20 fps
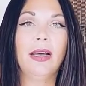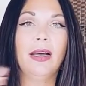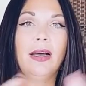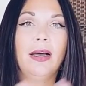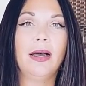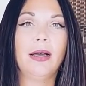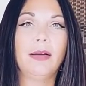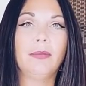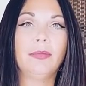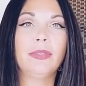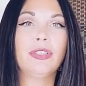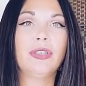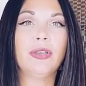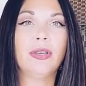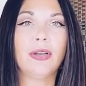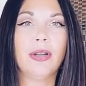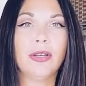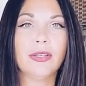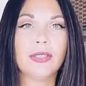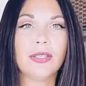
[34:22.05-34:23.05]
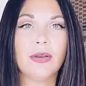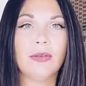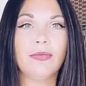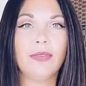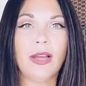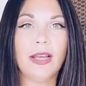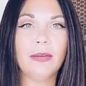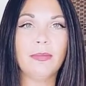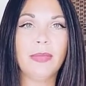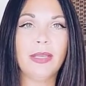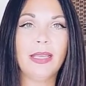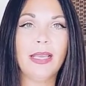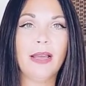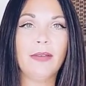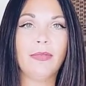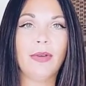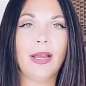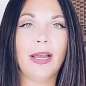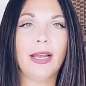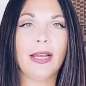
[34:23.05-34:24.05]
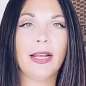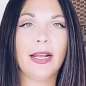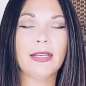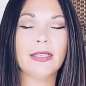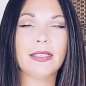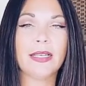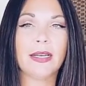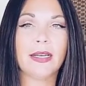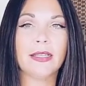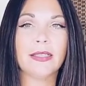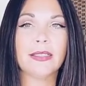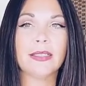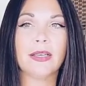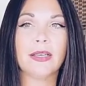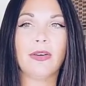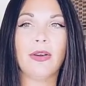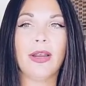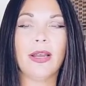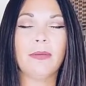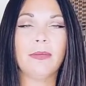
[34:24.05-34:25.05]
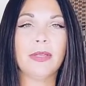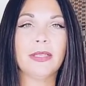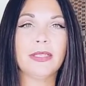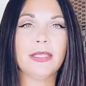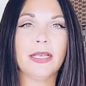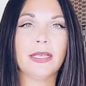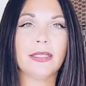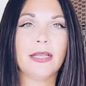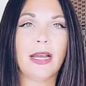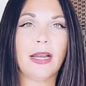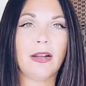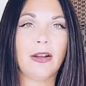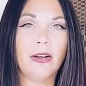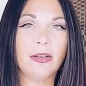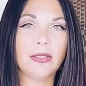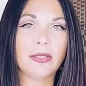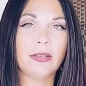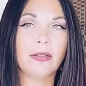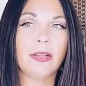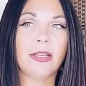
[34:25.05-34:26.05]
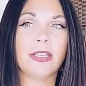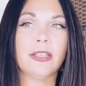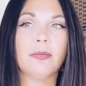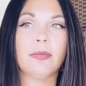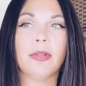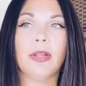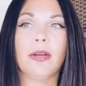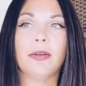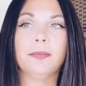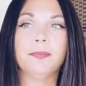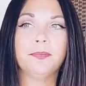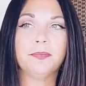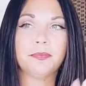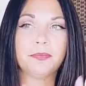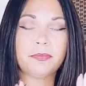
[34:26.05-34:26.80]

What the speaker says: But you can also find me, FYI guys, on Instagram and TikTok, also linked below.